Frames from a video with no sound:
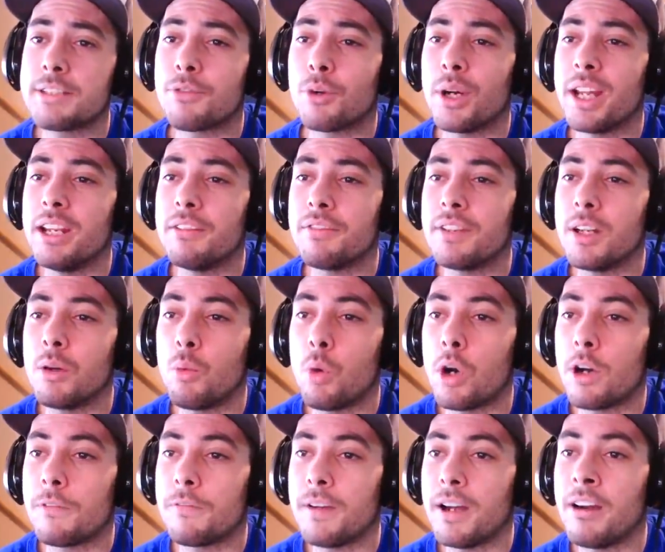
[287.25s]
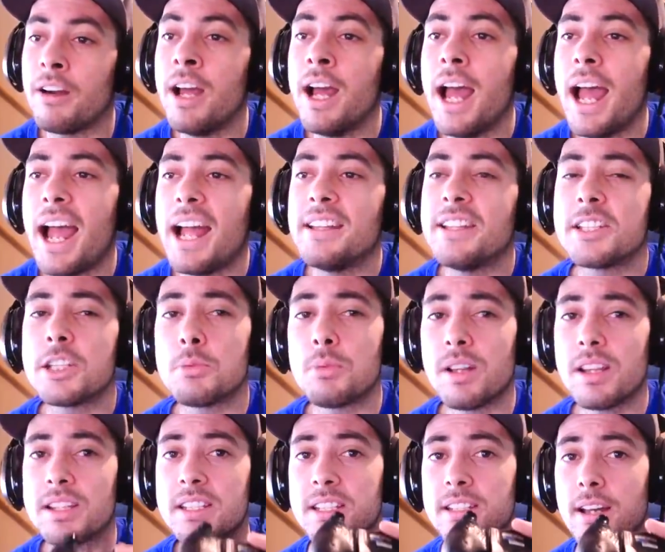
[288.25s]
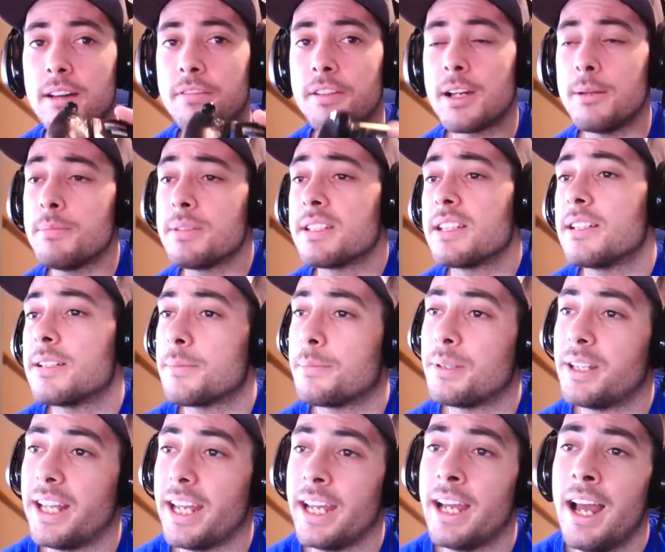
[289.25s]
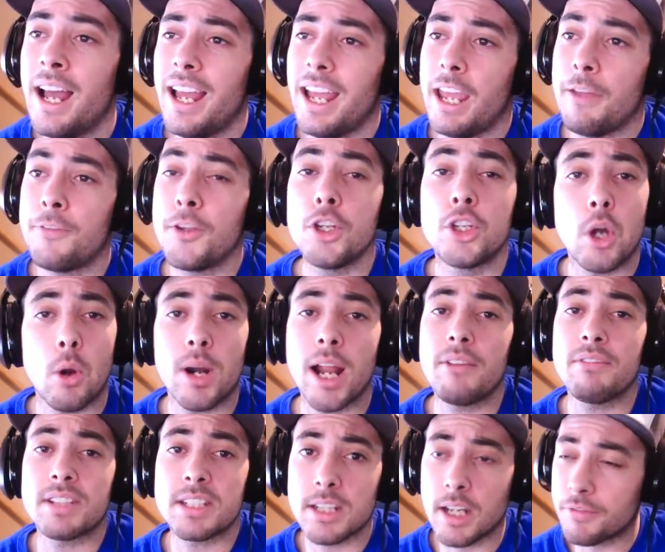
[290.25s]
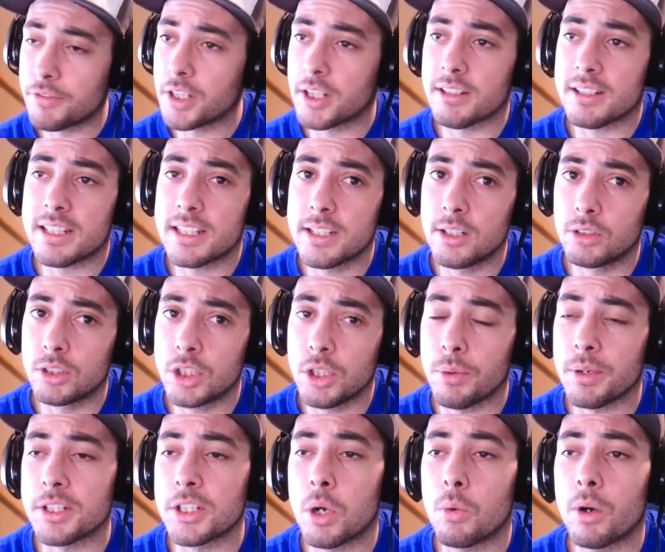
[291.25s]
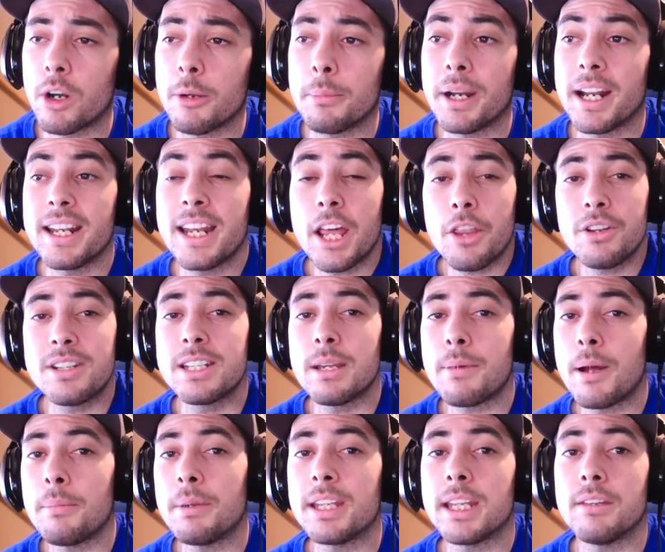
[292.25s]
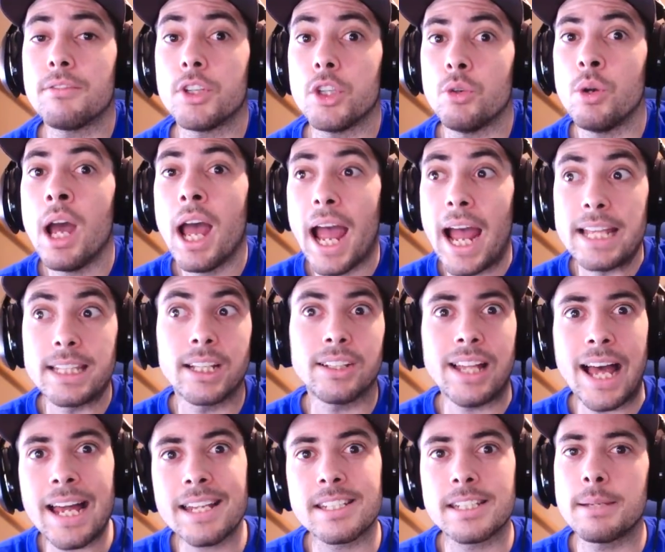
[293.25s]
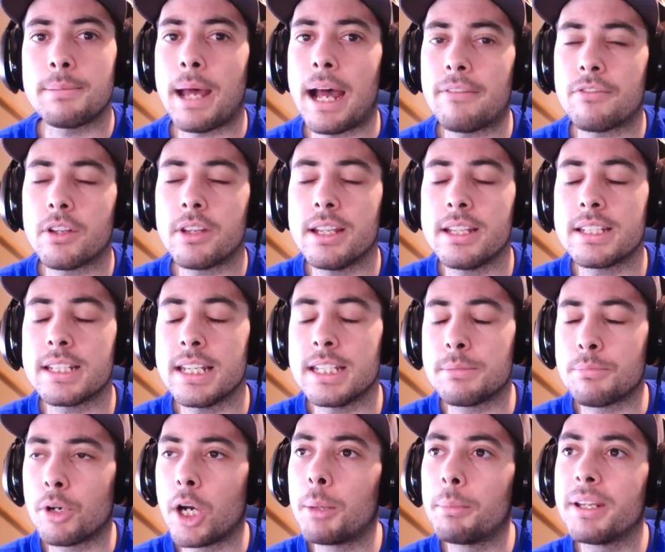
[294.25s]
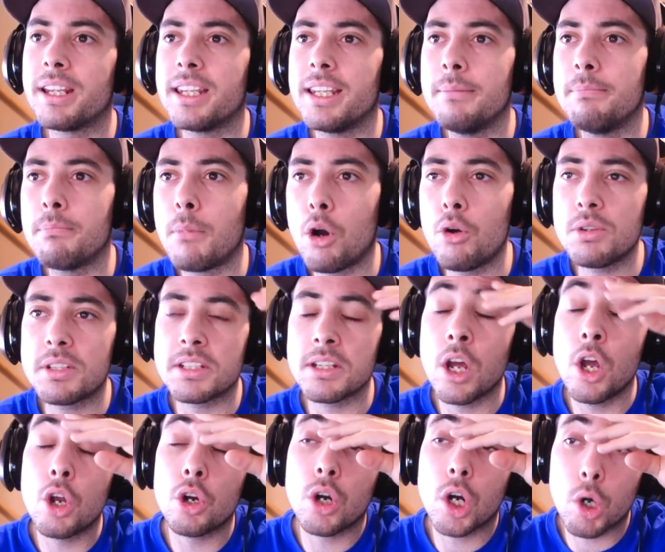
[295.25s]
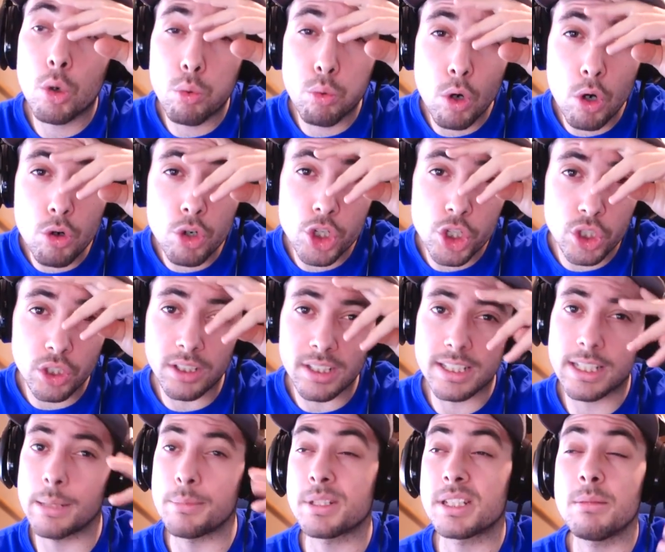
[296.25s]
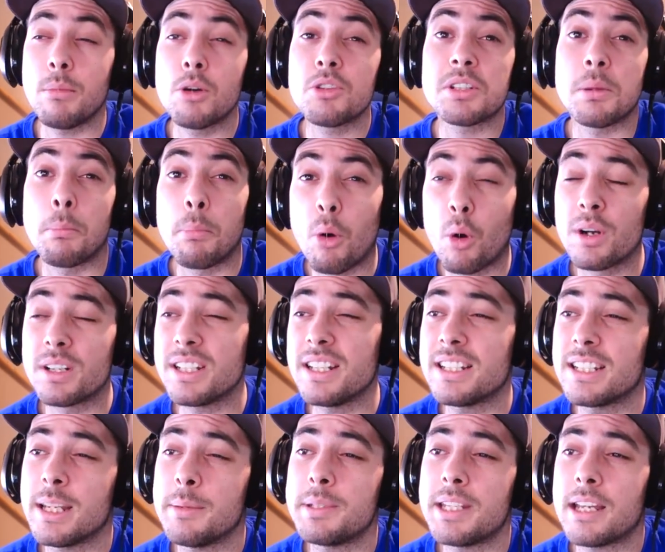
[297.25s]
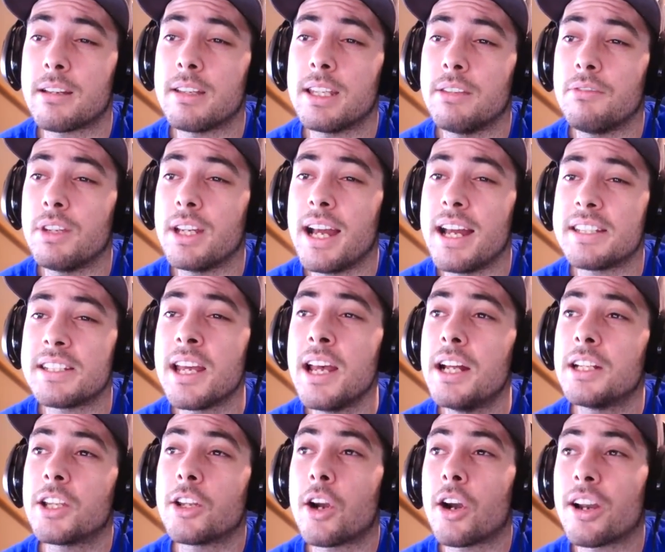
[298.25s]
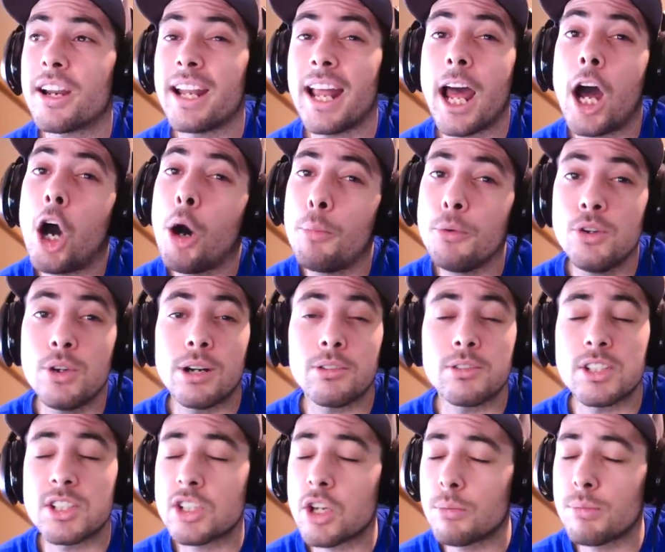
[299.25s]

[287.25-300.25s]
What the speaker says: for Infinite Warfare And this is where the scuff comes into play. If you don't have a scuff, you could still do it, don't worry. But another tip I'm gonna give you, and the last tip after this, is probably the most crucial tips, the most important tips I could give you guys that are gonna help you out so